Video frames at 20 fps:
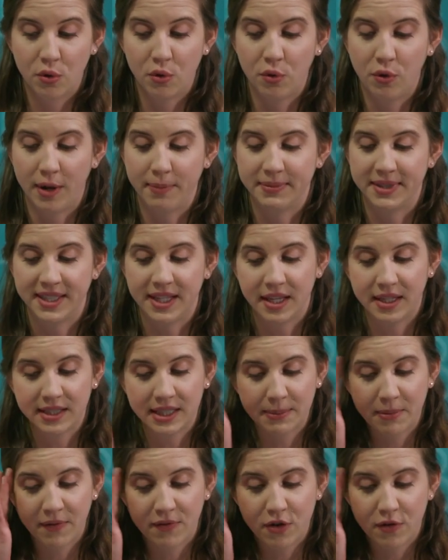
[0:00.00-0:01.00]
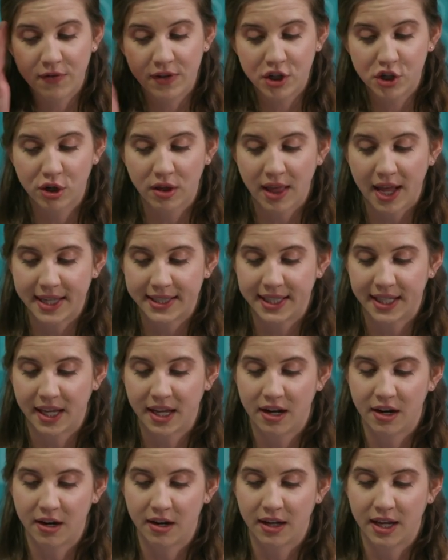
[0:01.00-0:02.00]
Ooh, I'm seeing some of you visualizing
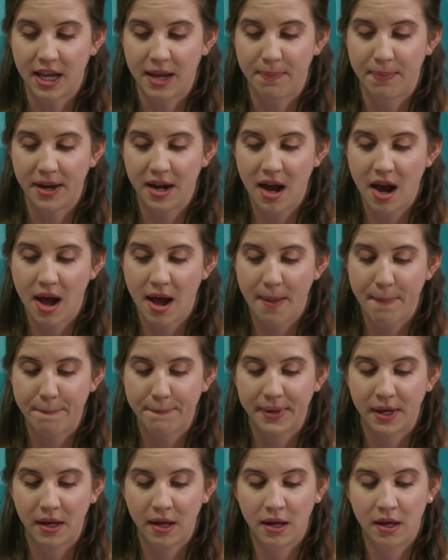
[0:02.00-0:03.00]
here. Keep it up.